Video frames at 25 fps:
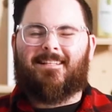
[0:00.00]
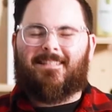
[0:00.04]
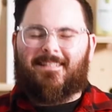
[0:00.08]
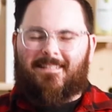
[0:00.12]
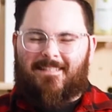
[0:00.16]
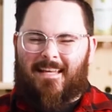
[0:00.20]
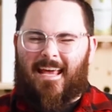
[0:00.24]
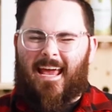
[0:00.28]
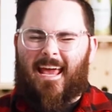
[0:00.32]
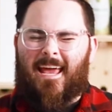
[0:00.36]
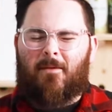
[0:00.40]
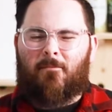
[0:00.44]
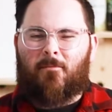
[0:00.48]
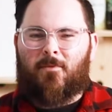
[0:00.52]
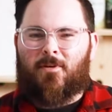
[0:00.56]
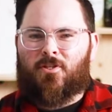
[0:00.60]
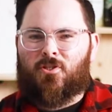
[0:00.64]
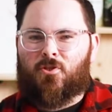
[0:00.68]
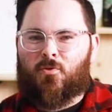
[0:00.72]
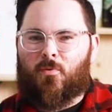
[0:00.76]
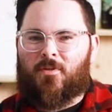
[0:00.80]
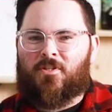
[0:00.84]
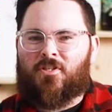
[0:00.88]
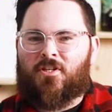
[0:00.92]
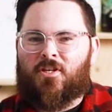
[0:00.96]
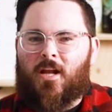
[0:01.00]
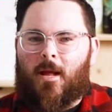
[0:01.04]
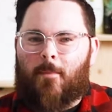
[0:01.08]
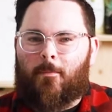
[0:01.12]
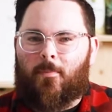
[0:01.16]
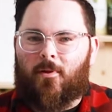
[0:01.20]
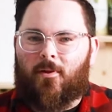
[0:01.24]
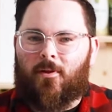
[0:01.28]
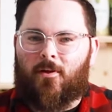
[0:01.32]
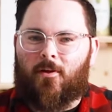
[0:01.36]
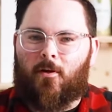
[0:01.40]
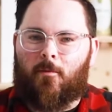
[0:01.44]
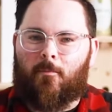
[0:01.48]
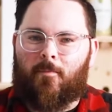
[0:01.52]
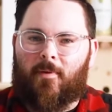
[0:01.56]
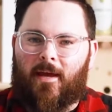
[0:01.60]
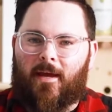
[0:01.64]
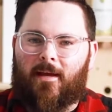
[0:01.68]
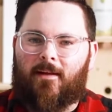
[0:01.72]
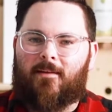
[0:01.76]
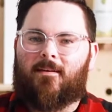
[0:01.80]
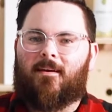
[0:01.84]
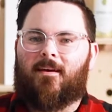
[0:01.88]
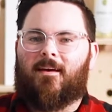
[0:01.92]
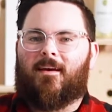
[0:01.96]
Today, I'm going to switch it up a little
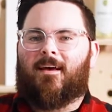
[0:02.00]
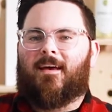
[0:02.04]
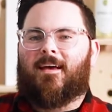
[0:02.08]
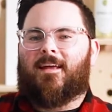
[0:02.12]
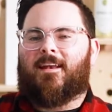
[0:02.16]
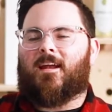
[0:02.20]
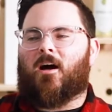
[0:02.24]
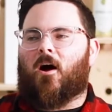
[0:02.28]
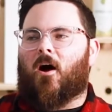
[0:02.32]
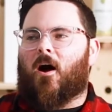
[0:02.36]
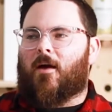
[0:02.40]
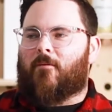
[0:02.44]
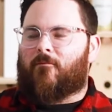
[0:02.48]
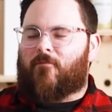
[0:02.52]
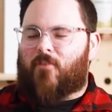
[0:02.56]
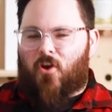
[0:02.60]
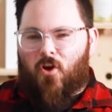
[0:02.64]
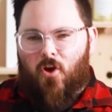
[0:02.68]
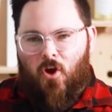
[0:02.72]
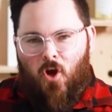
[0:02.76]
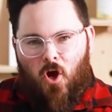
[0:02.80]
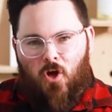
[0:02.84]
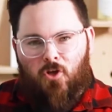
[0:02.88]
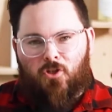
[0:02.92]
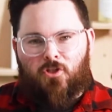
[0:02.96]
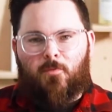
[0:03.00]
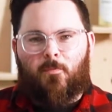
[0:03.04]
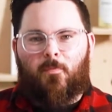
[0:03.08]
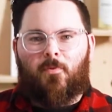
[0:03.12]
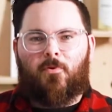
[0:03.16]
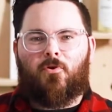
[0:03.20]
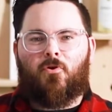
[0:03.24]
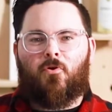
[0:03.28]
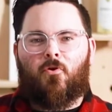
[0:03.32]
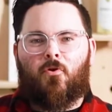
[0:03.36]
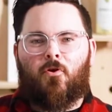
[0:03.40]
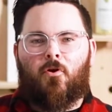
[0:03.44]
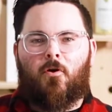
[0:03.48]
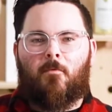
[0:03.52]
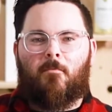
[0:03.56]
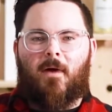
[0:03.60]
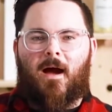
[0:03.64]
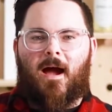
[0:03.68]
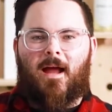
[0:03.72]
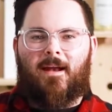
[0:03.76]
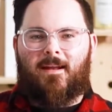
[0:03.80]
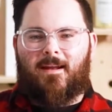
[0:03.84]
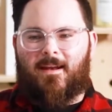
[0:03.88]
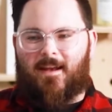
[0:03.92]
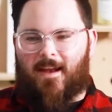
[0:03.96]
bit. Now, I'm very entrepreneurial
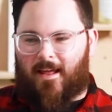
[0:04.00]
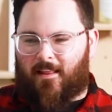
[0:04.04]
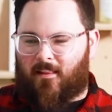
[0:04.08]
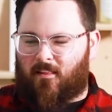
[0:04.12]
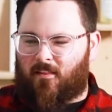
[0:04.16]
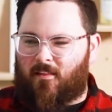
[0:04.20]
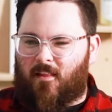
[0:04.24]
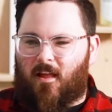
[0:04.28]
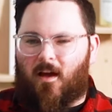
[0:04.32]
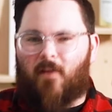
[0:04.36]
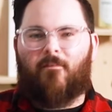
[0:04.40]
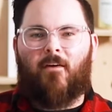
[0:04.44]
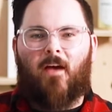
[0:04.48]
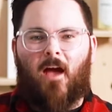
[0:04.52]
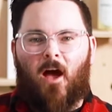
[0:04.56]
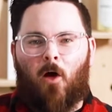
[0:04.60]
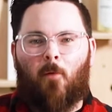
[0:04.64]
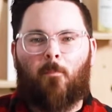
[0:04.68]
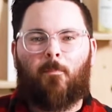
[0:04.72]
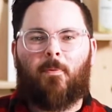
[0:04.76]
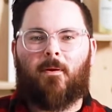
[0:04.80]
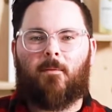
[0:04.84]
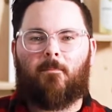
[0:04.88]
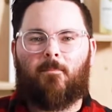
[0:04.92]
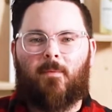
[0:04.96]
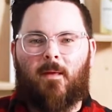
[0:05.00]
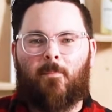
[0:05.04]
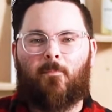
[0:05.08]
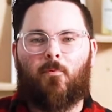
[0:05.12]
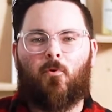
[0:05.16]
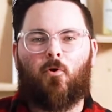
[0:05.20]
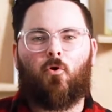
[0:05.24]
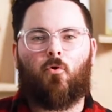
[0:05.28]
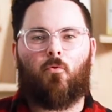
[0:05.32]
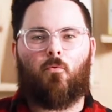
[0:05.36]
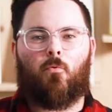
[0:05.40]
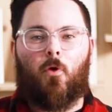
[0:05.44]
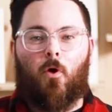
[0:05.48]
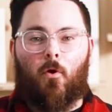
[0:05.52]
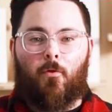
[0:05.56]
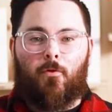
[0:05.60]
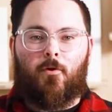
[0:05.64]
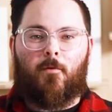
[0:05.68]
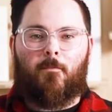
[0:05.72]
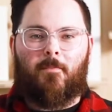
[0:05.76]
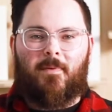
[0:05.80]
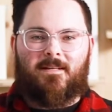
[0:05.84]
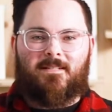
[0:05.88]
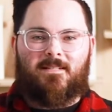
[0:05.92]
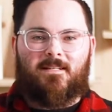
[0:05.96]
minded and I love helping people grow
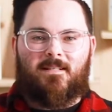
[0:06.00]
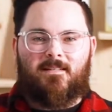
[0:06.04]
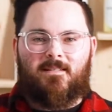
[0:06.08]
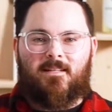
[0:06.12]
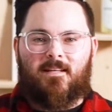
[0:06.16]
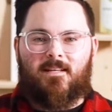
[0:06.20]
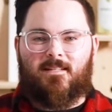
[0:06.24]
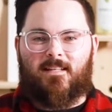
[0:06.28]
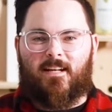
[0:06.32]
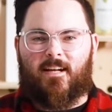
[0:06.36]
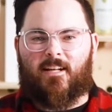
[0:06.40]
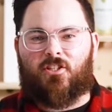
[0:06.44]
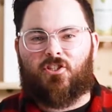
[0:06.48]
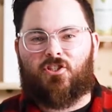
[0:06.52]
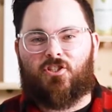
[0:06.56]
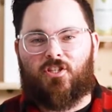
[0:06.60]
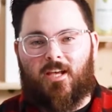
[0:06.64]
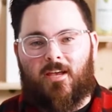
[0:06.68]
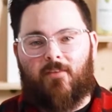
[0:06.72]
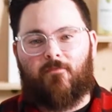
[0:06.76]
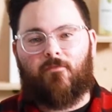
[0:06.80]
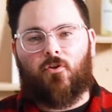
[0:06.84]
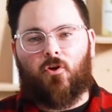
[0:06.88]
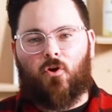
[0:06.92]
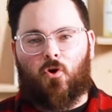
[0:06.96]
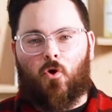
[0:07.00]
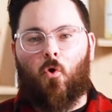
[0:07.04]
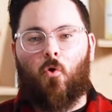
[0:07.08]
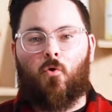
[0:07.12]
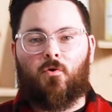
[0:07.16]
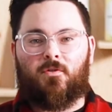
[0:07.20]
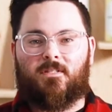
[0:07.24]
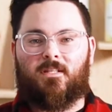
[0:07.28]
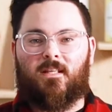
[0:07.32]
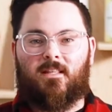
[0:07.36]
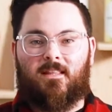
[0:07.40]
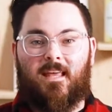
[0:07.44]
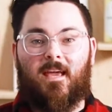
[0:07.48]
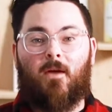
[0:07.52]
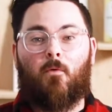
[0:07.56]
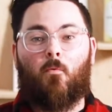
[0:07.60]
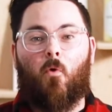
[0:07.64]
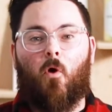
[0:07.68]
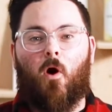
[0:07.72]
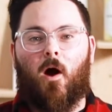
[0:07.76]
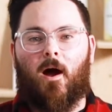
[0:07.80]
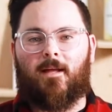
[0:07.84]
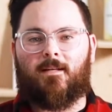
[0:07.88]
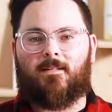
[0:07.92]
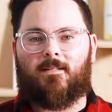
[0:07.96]
their businesses and achieve the goals that they
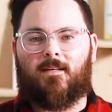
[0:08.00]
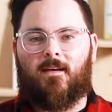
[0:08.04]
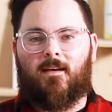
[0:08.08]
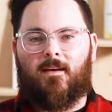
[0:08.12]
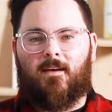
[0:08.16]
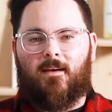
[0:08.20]
want.